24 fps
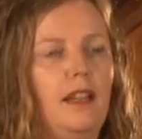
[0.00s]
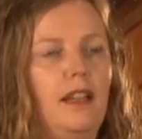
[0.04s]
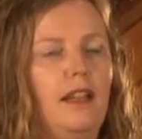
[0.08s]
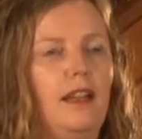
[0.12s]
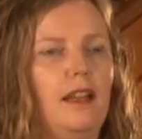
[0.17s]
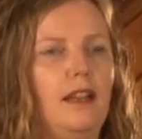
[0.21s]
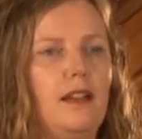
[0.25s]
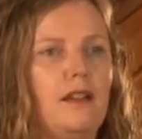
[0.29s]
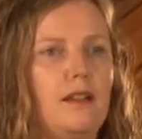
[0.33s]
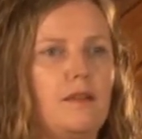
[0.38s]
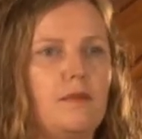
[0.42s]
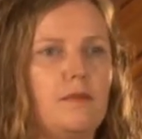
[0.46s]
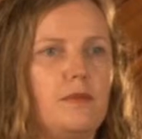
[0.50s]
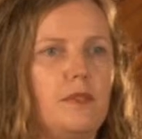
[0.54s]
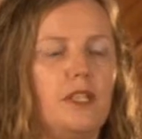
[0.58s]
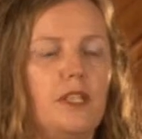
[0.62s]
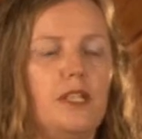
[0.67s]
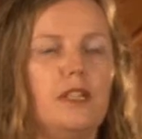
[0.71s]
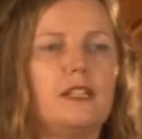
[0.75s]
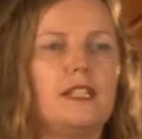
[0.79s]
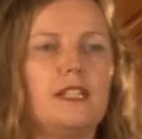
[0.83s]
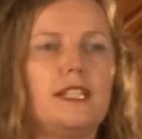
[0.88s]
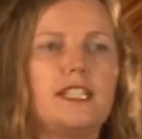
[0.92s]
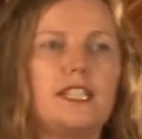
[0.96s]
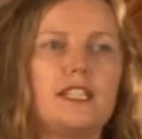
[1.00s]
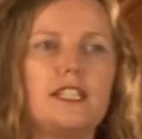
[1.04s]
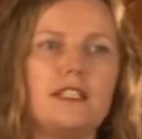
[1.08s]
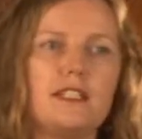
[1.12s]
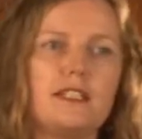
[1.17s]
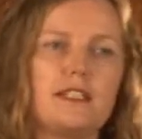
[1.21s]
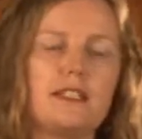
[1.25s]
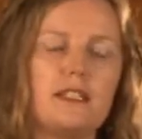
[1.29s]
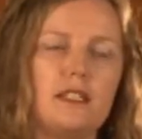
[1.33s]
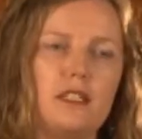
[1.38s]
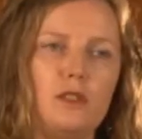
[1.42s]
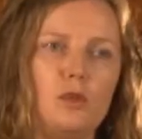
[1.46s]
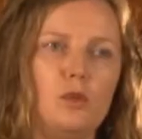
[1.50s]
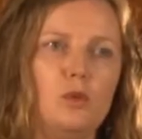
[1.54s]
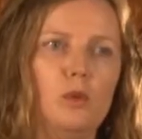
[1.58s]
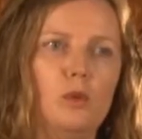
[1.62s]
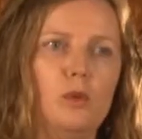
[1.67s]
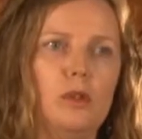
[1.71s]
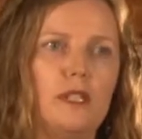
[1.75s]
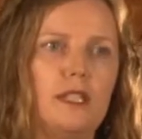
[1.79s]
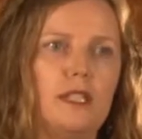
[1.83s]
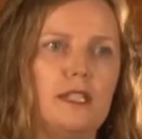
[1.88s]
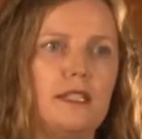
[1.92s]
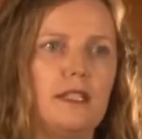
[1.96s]
Um, the art is just a
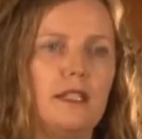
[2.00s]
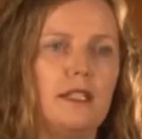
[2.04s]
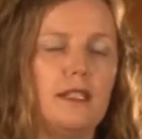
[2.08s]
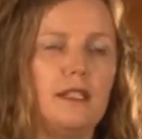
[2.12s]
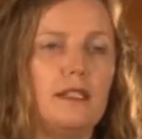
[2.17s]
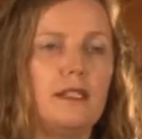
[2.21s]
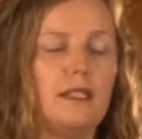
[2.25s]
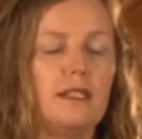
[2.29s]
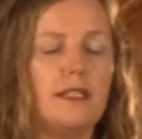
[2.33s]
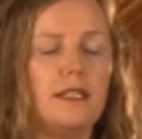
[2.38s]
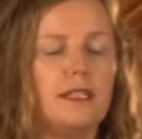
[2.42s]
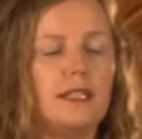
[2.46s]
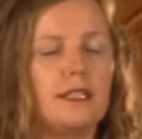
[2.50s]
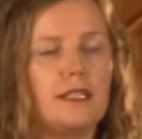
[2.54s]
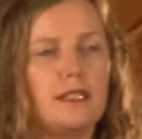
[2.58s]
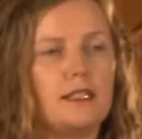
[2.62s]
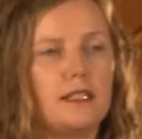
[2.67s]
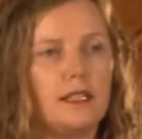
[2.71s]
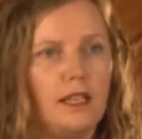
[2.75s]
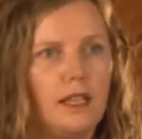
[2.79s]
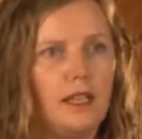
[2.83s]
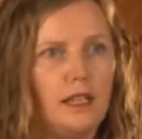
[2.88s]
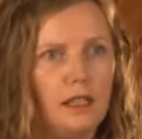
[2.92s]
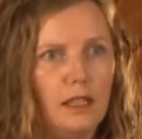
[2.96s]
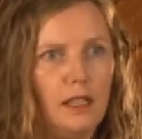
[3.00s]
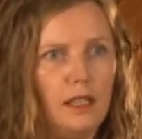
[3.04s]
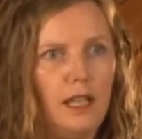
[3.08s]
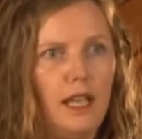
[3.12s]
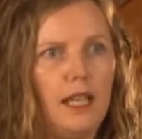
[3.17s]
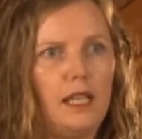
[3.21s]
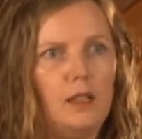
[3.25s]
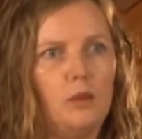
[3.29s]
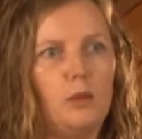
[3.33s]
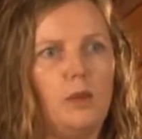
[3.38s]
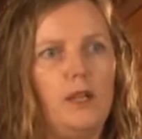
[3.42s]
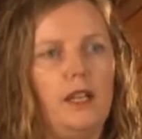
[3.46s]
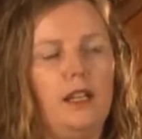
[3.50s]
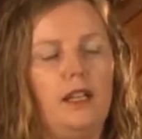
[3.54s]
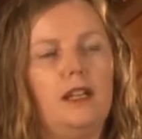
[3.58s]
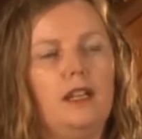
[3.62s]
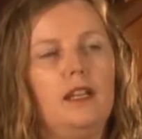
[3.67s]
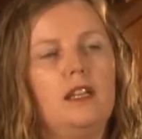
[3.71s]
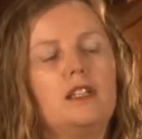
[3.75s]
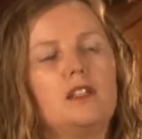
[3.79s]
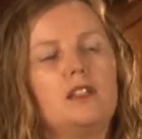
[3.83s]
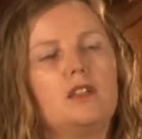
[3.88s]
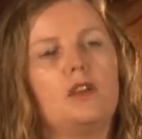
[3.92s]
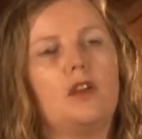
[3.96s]
tool, it's just, just a gate,
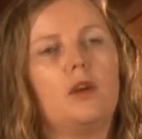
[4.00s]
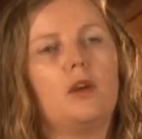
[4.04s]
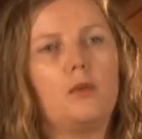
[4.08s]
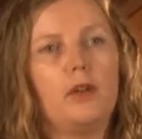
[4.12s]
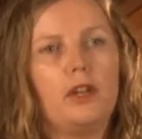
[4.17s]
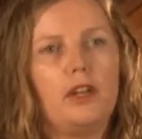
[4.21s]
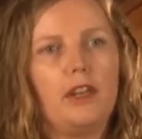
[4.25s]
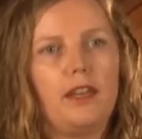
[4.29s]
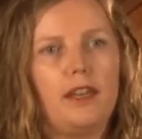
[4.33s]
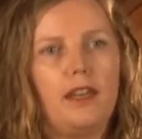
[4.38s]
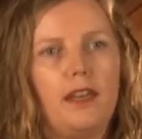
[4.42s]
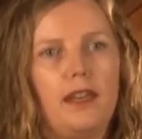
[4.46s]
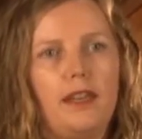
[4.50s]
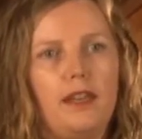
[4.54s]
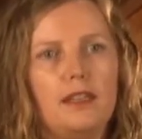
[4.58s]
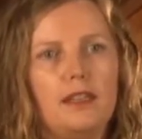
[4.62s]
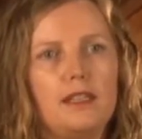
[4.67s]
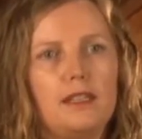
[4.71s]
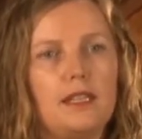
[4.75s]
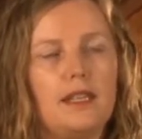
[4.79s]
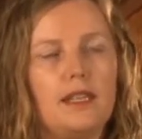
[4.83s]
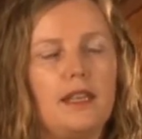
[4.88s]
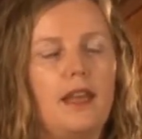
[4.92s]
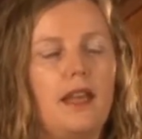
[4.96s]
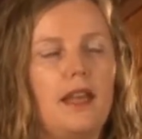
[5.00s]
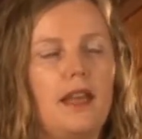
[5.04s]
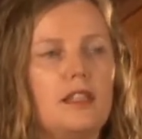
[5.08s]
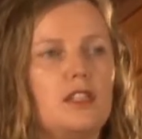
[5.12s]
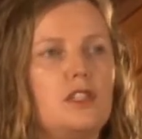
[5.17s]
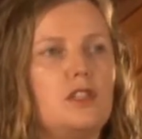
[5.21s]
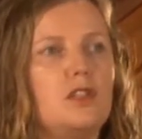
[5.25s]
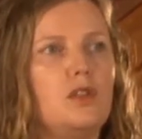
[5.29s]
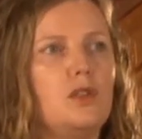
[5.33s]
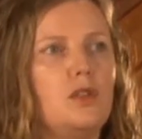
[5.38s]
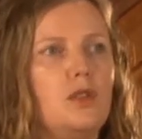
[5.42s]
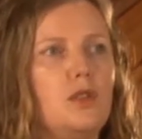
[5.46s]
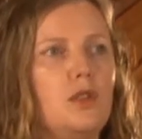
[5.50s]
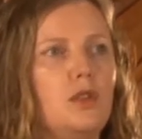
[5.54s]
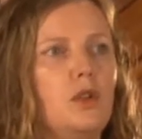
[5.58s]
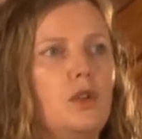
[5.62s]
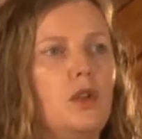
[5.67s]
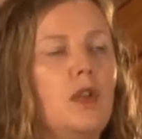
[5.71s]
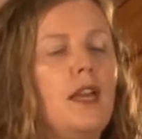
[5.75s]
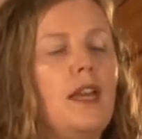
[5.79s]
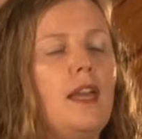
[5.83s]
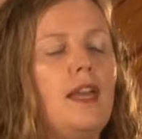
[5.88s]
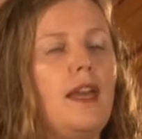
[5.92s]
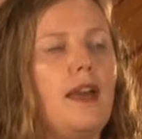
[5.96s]
gateway to communicate and to,
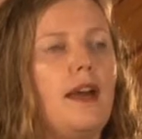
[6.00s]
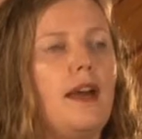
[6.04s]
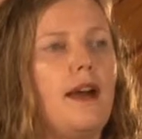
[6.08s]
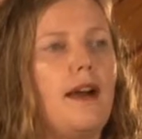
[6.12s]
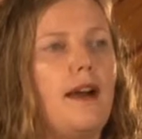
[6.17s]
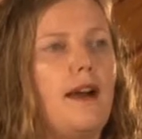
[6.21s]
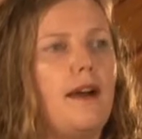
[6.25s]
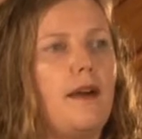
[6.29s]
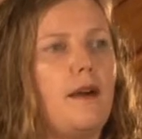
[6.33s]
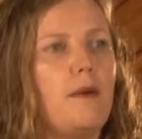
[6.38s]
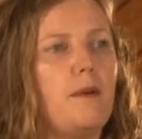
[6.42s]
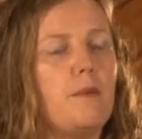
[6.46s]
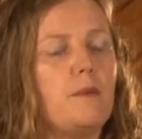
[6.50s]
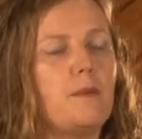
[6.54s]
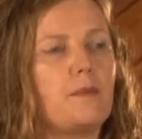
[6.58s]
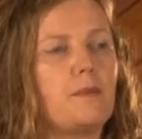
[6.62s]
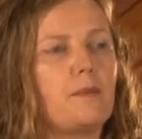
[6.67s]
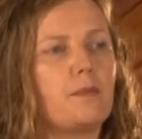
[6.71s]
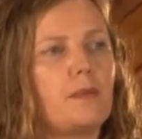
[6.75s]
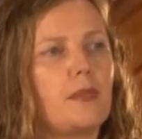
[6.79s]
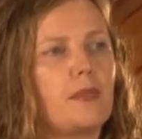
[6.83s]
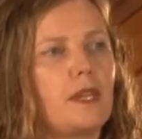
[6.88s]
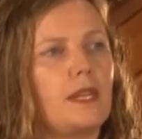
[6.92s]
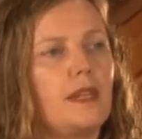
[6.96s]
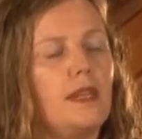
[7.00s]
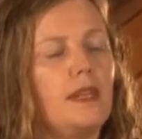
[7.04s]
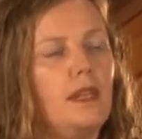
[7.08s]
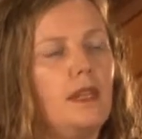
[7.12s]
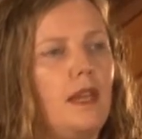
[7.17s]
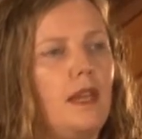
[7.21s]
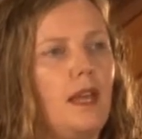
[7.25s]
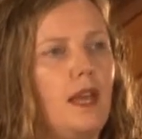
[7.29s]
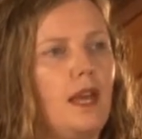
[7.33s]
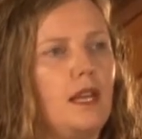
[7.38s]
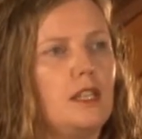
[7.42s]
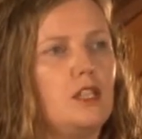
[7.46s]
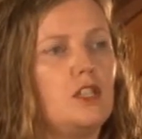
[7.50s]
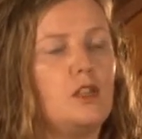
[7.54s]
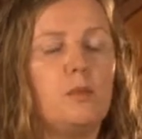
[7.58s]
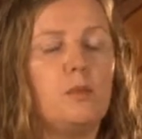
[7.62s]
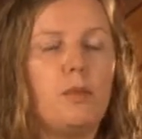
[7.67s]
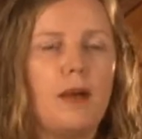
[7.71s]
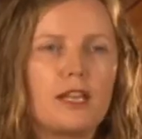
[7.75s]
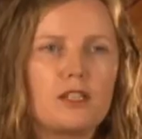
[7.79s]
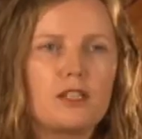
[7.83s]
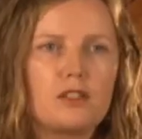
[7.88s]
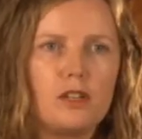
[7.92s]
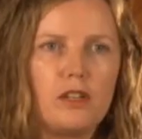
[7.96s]
um, and to
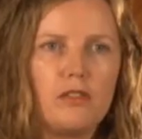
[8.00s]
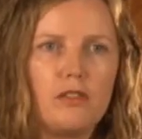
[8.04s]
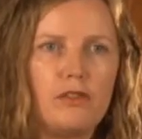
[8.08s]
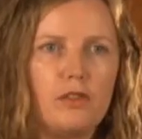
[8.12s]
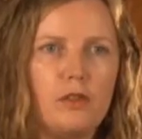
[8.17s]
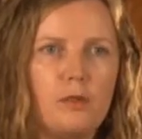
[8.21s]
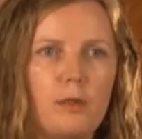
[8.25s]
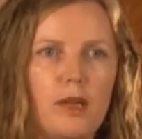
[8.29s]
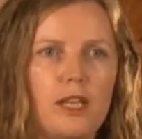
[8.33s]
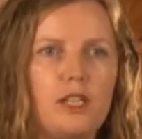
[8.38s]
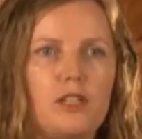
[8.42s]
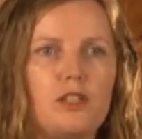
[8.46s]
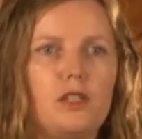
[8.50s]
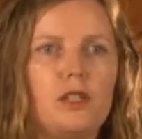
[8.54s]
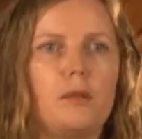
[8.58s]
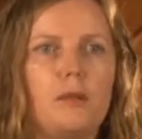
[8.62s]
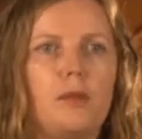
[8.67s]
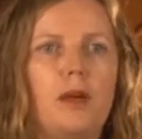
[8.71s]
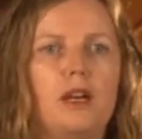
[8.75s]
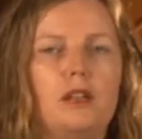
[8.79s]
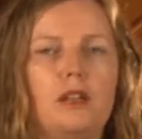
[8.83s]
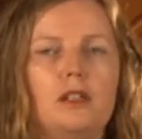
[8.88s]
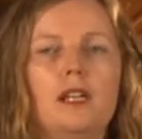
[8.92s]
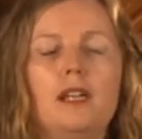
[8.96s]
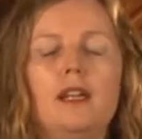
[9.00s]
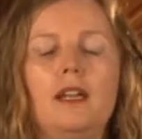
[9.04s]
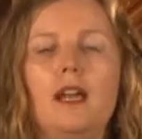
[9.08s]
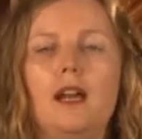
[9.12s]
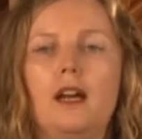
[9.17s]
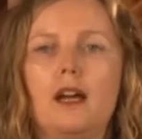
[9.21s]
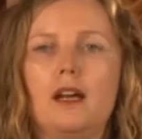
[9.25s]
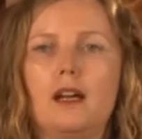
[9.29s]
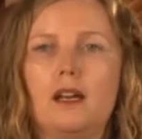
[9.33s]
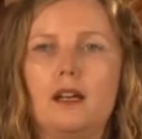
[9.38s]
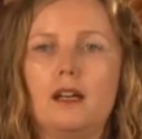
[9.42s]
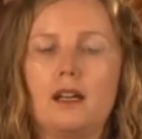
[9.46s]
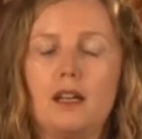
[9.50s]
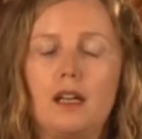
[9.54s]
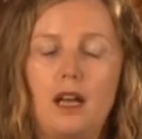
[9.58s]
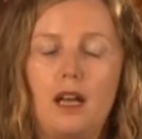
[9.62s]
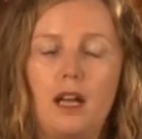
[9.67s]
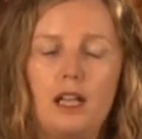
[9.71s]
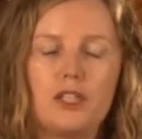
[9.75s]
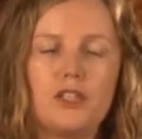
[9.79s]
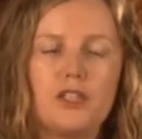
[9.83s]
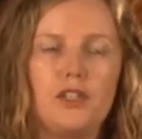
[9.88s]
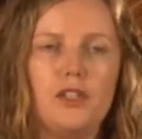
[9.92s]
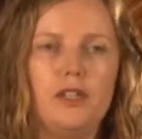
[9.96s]
pass on information about uh,
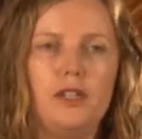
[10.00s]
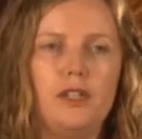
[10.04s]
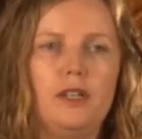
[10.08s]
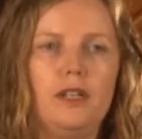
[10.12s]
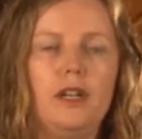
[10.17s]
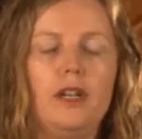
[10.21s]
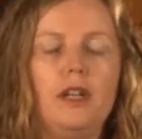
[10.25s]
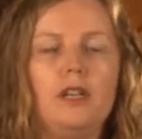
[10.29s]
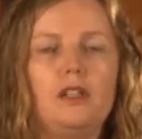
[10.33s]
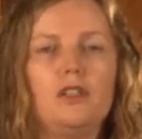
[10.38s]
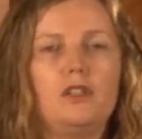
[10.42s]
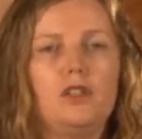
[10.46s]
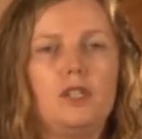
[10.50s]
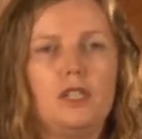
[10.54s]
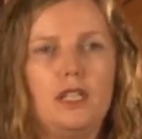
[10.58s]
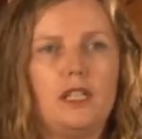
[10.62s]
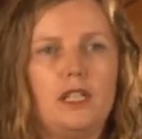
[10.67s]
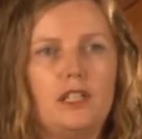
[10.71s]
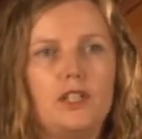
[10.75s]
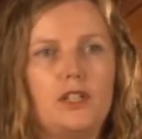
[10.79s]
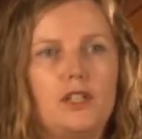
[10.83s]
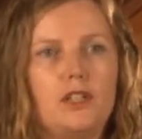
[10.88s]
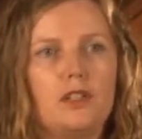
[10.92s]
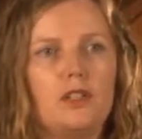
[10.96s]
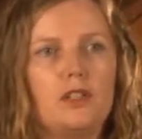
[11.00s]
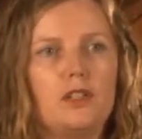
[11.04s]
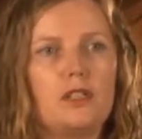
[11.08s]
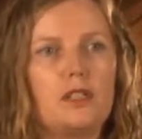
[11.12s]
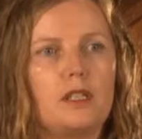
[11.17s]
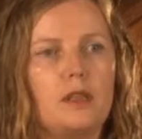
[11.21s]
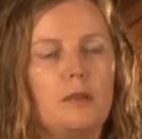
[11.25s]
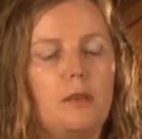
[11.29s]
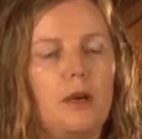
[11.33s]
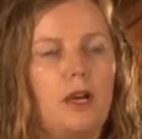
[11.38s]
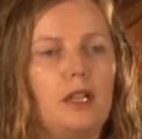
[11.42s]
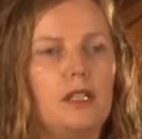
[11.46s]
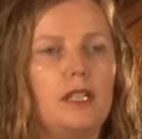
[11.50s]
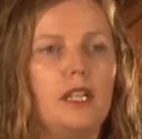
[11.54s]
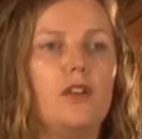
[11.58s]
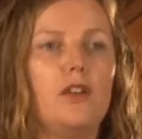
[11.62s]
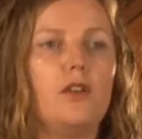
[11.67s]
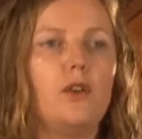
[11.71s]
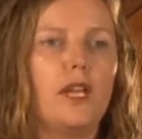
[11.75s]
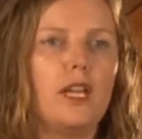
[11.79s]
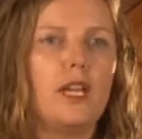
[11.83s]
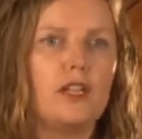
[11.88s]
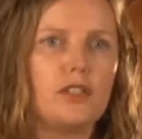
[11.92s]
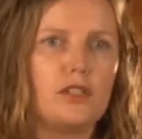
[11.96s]
culture, traditions, about the
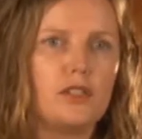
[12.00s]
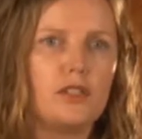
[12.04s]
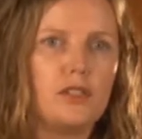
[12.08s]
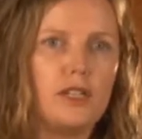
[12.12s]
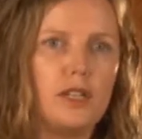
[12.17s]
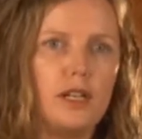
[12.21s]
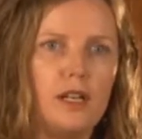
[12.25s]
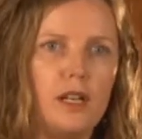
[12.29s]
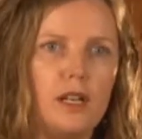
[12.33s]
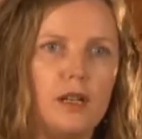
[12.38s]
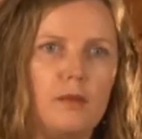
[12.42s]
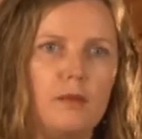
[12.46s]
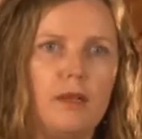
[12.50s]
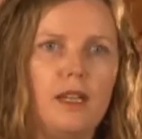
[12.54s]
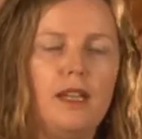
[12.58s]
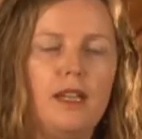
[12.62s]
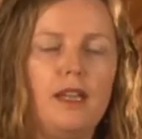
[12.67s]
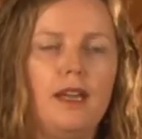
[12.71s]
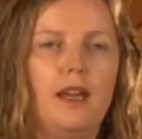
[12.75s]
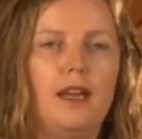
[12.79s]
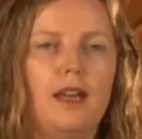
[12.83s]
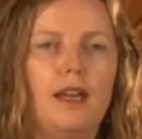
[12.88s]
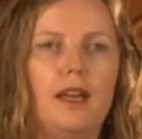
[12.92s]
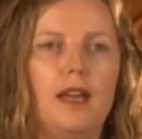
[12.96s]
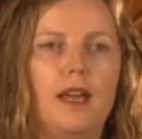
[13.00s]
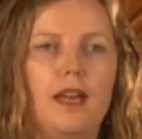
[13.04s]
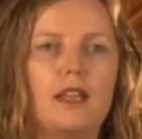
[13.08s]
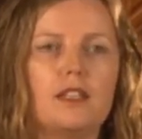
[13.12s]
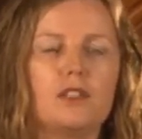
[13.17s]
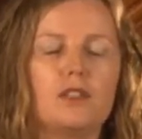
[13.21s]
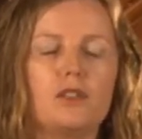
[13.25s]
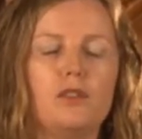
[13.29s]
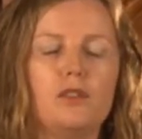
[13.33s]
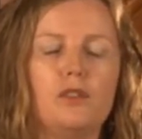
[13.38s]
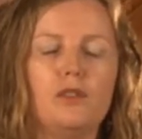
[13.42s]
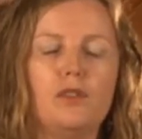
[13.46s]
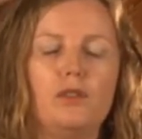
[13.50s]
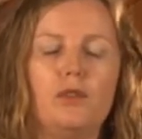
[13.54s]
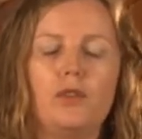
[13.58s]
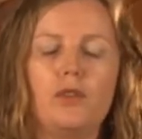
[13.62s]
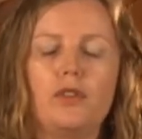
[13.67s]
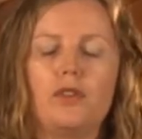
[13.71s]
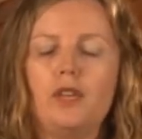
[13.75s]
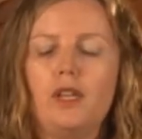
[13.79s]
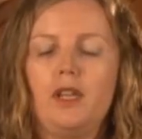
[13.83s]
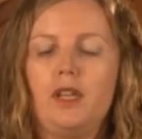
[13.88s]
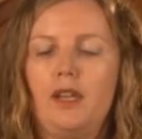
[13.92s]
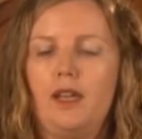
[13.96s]
creation time, uh, and so
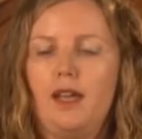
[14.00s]
forth.